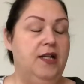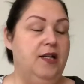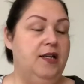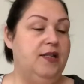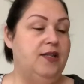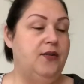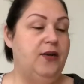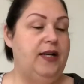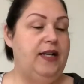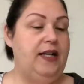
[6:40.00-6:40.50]

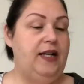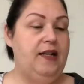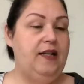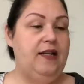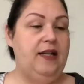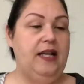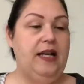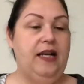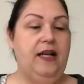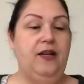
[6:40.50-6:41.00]
So I needed
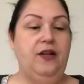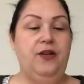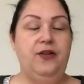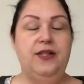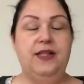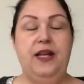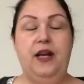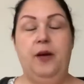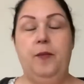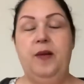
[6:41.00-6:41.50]
to get a new
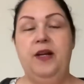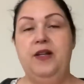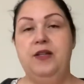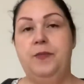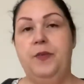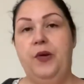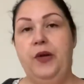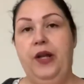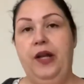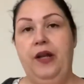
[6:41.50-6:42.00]
scale, but I was
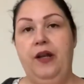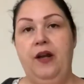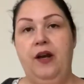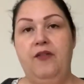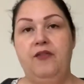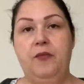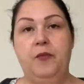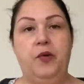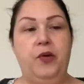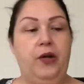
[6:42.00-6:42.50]
putting it
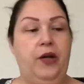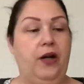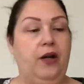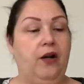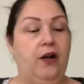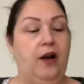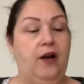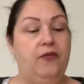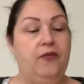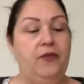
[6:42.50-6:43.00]
off and putting
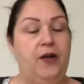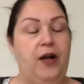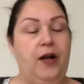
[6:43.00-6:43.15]
it off.